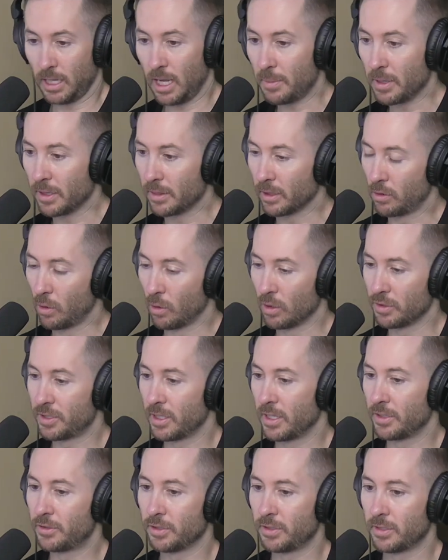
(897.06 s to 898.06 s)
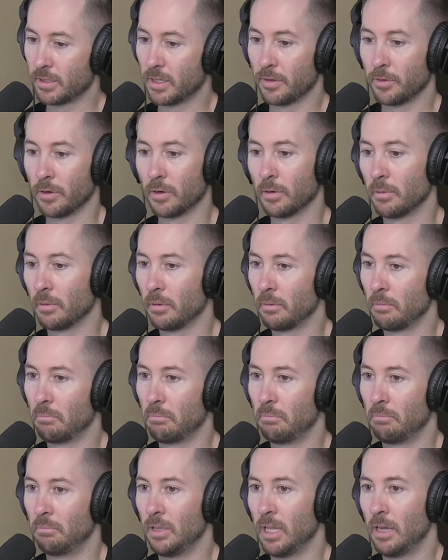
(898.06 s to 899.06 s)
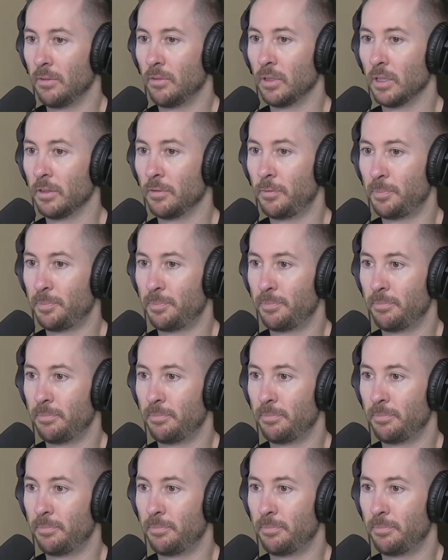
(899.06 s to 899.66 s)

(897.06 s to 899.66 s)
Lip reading: I mean, the corset is just another level of